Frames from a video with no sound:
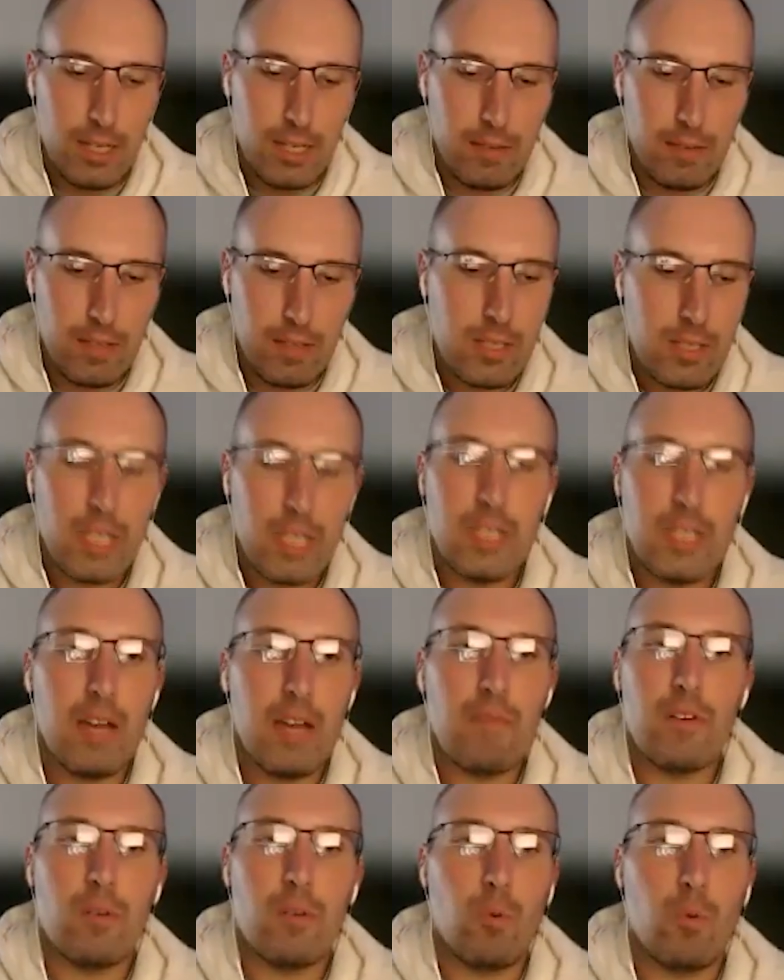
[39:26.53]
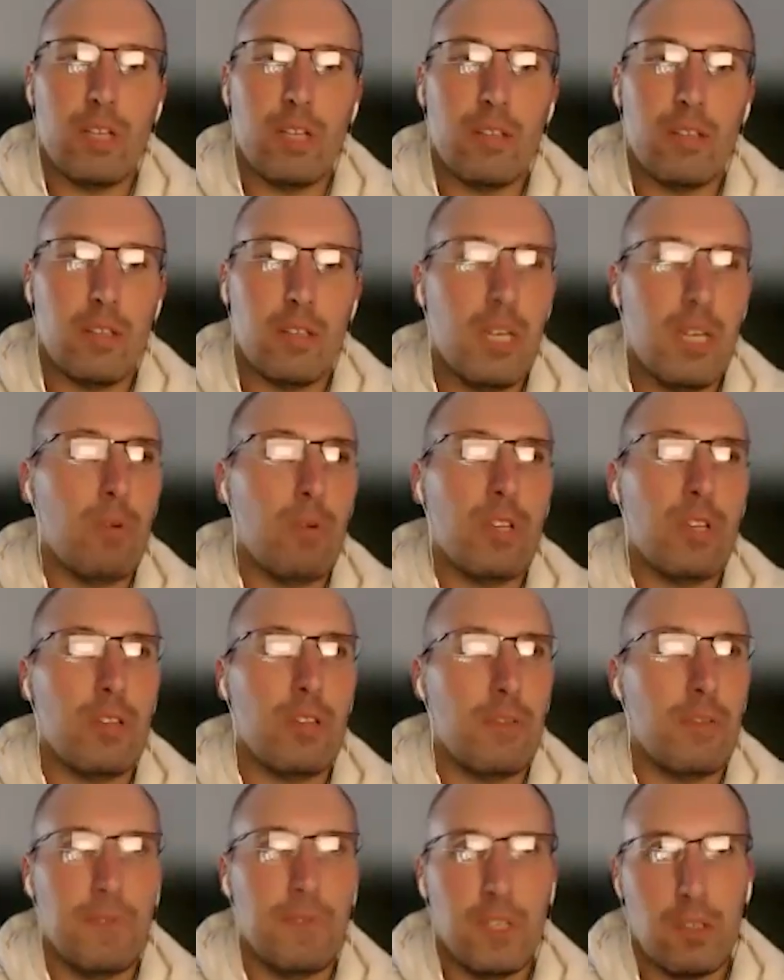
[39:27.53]
this kid never went, he went to
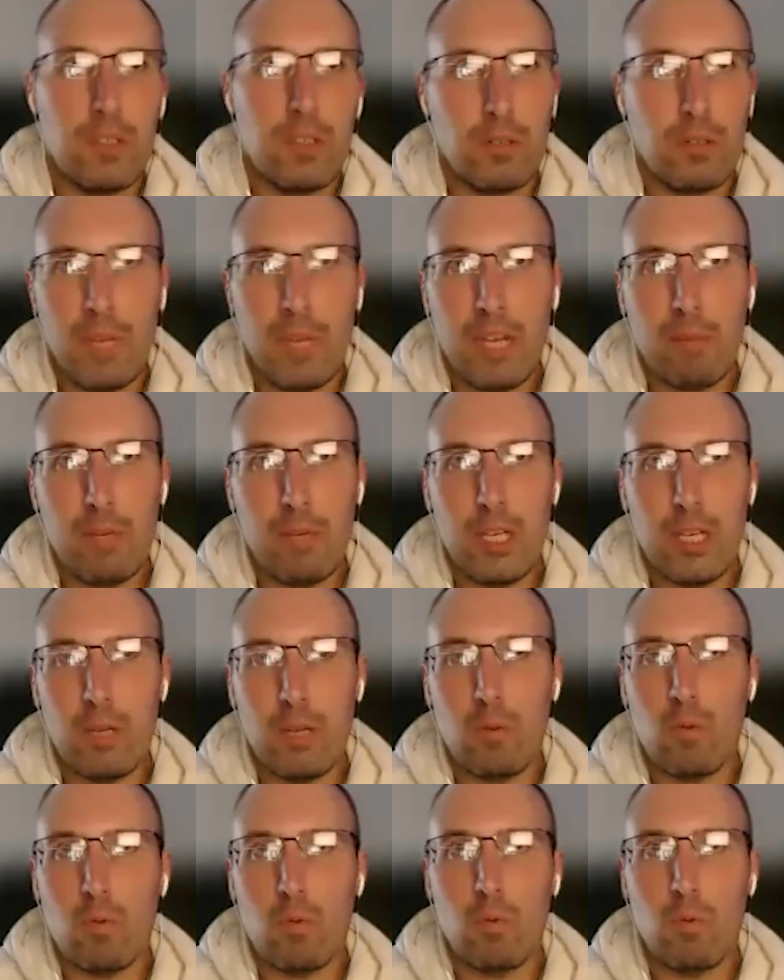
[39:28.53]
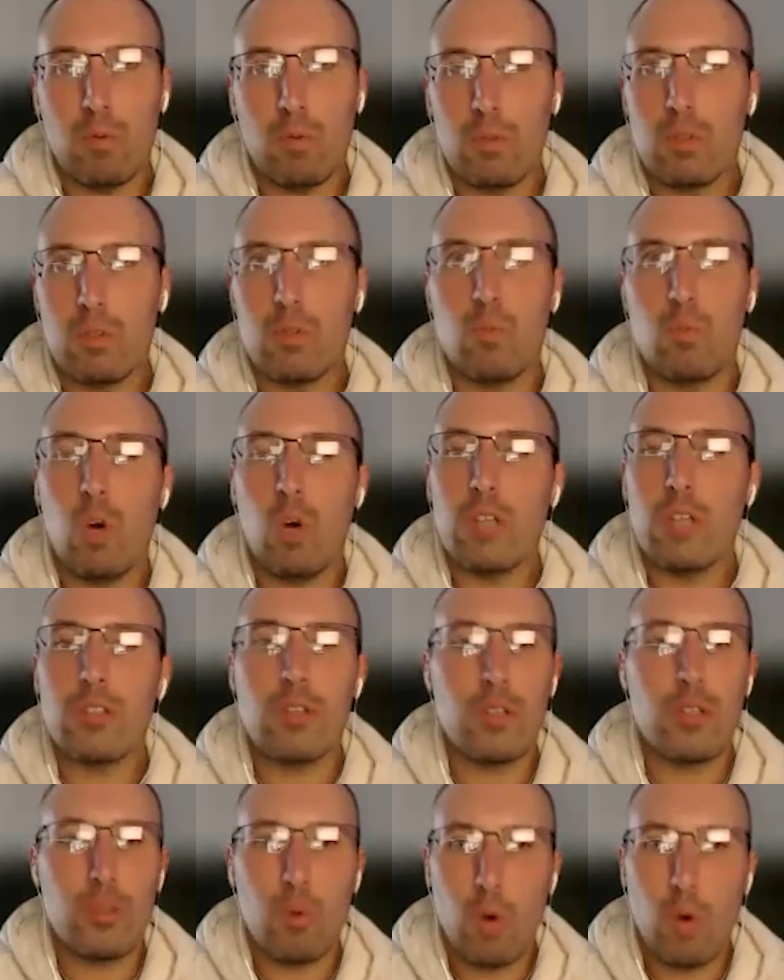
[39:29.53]
the field maybe once
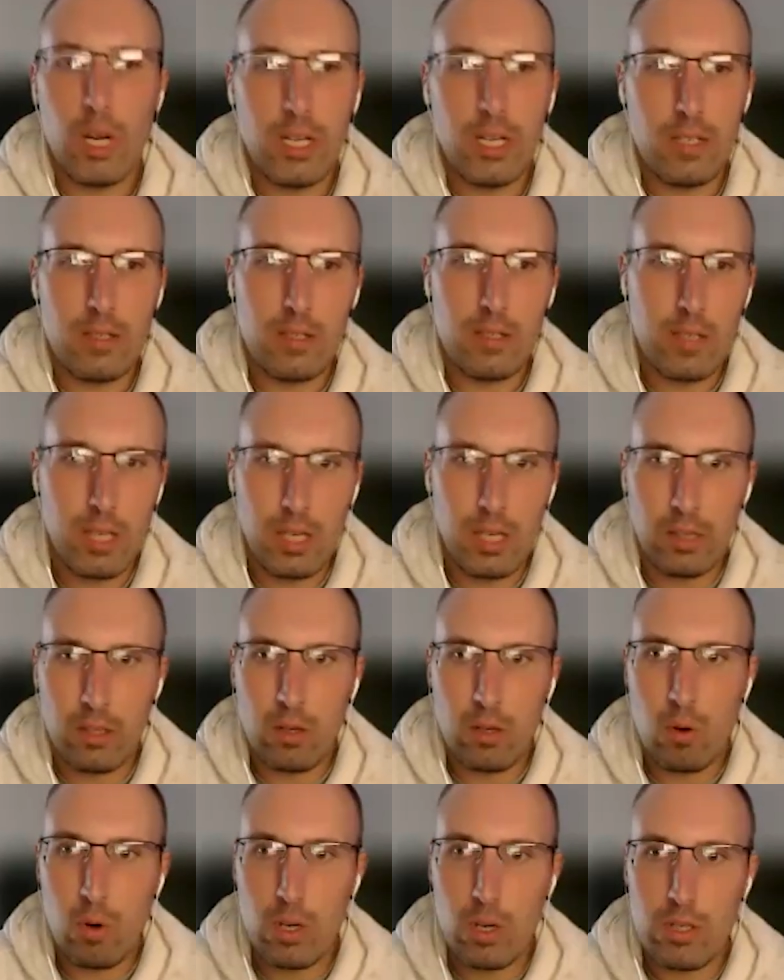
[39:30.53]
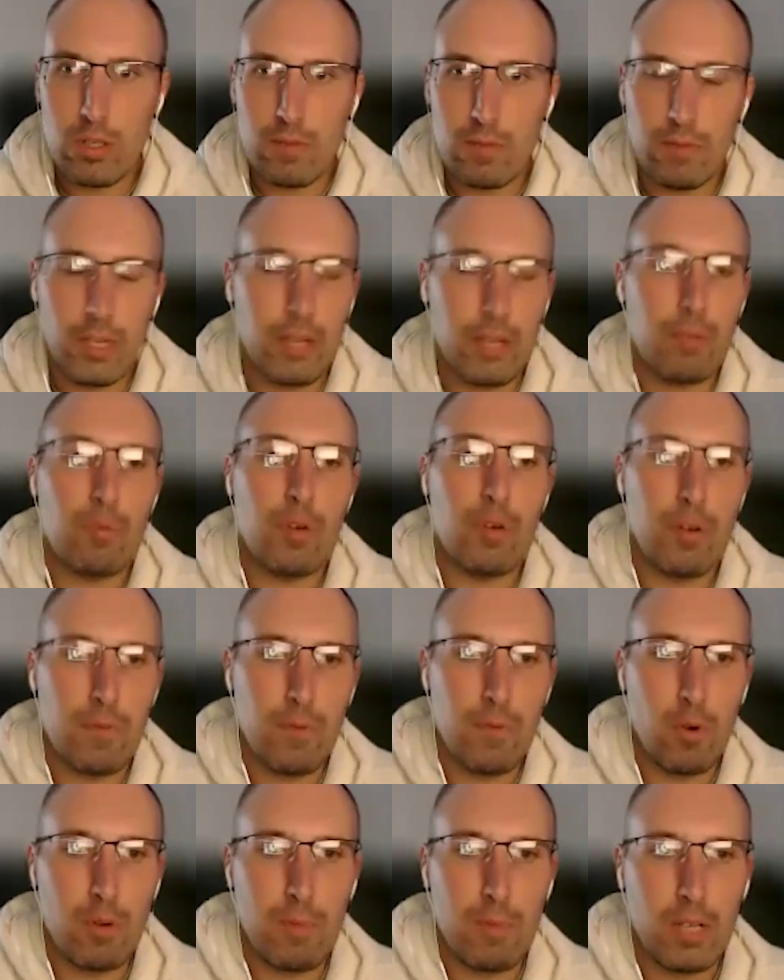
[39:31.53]
or twice in the course of like 3 or
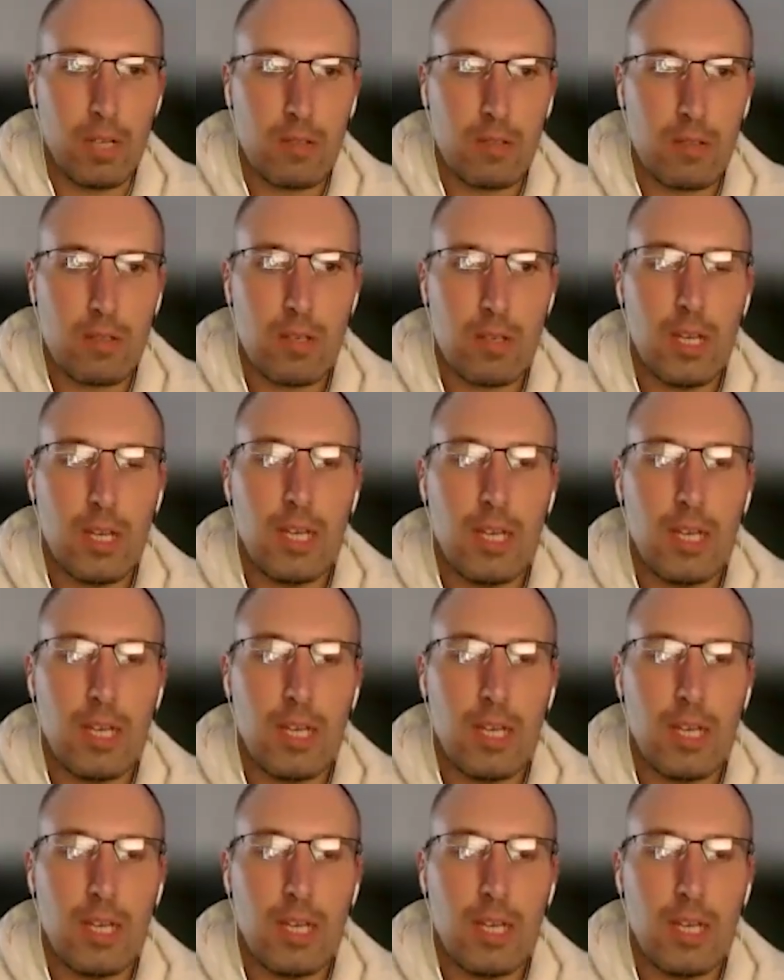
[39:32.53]
4 months.